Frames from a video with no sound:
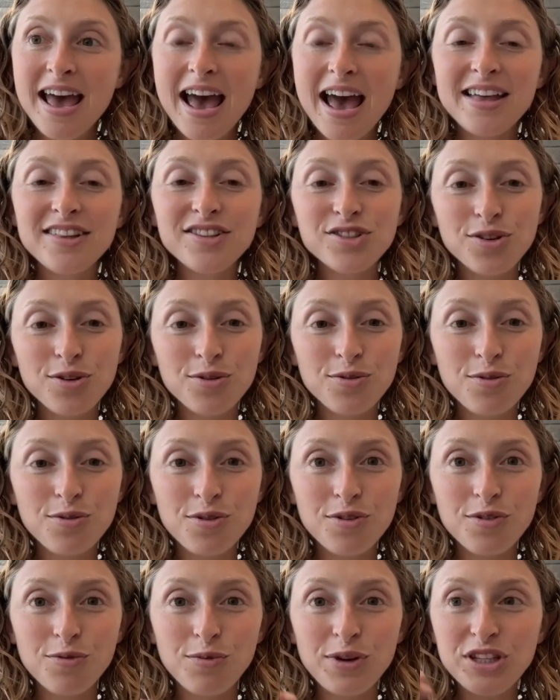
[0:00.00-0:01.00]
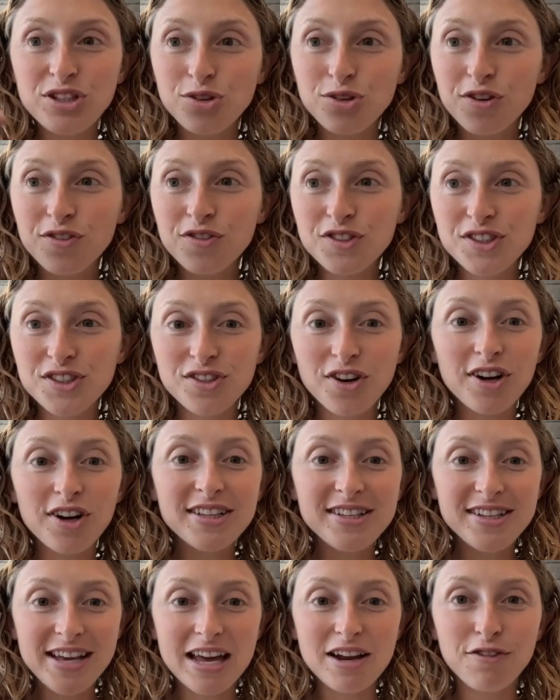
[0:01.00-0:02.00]
And so we sort of
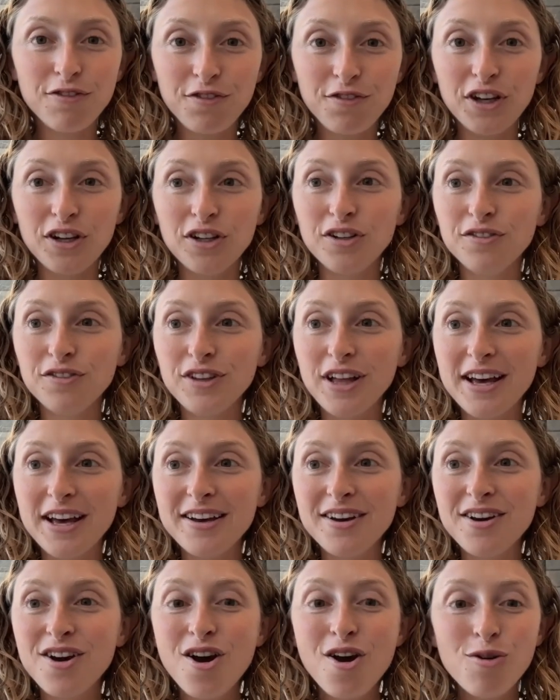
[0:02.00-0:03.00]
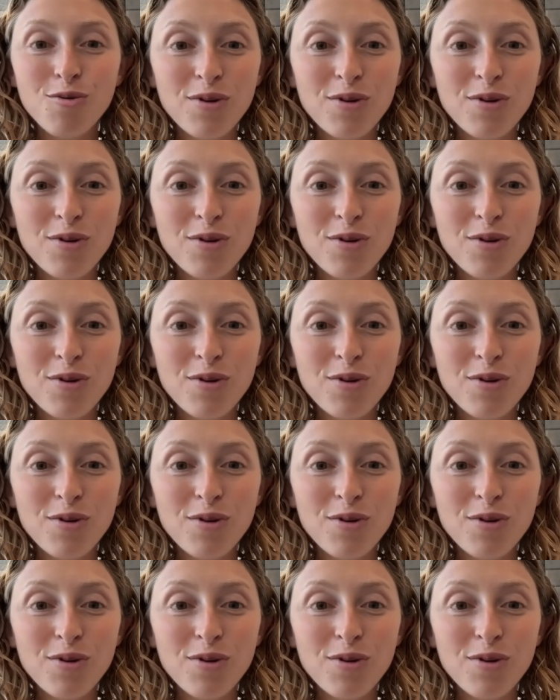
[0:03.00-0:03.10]
started to get a feel of like,